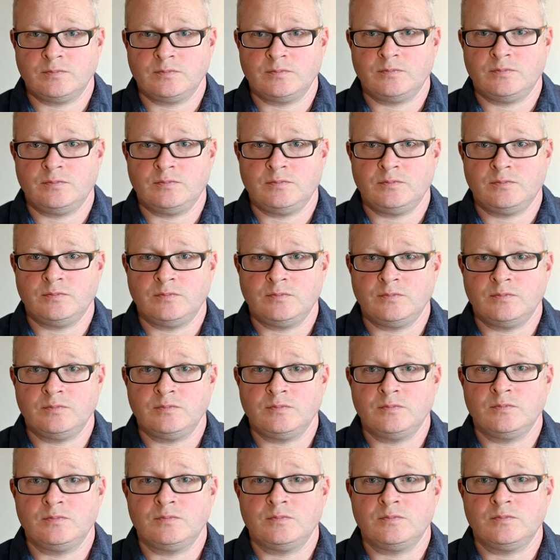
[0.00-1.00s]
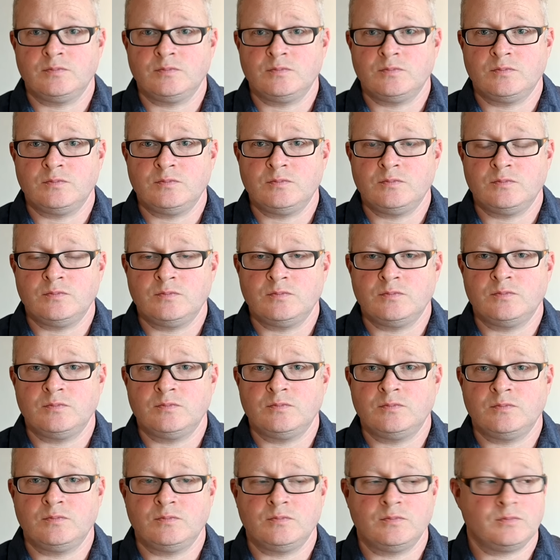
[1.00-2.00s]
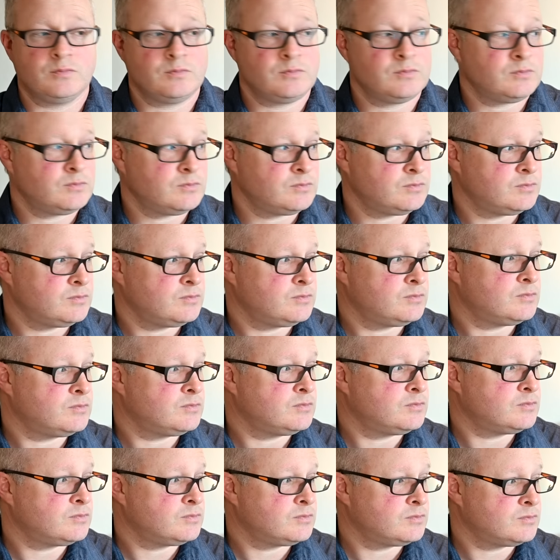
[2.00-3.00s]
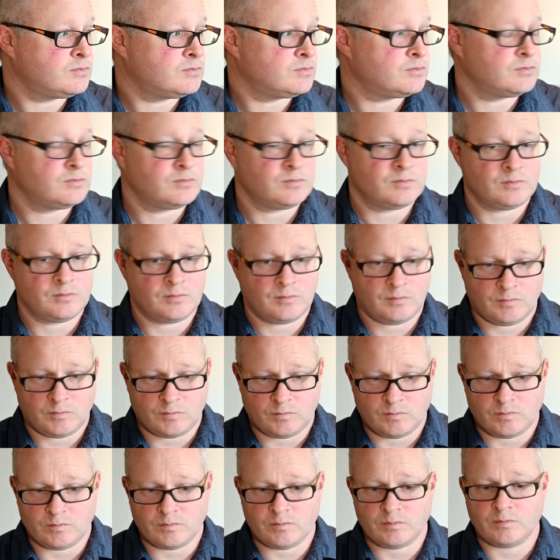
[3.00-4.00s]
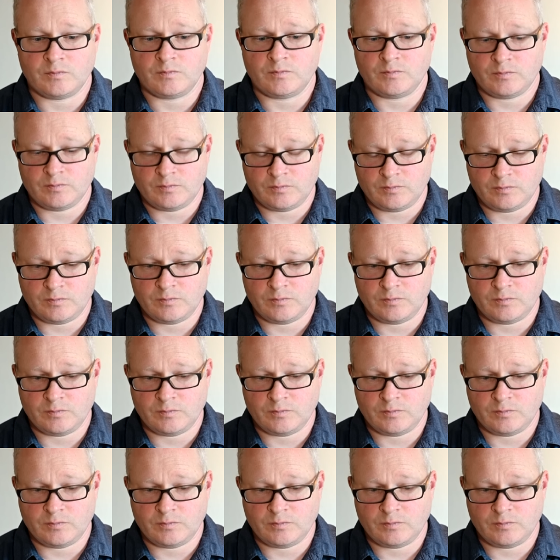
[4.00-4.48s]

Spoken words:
No words are spoken by the person on screen.